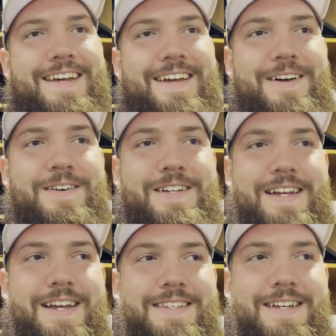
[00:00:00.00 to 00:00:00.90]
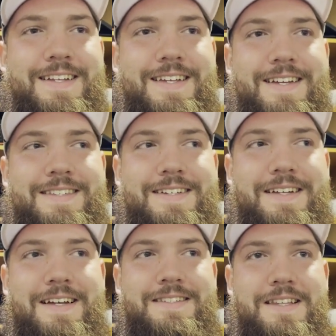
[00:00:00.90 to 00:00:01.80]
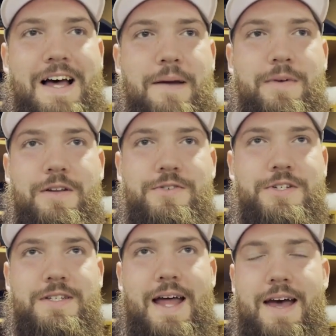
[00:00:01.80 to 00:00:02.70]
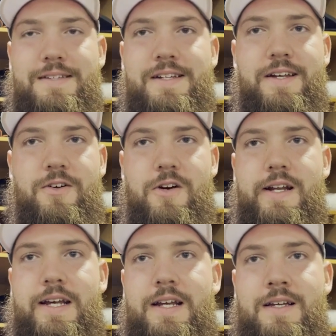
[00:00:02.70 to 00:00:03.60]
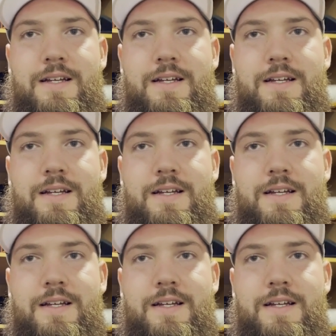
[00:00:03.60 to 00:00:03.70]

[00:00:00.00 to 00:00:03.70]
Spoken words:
you know, it's a lineman who's just nasty, gritty,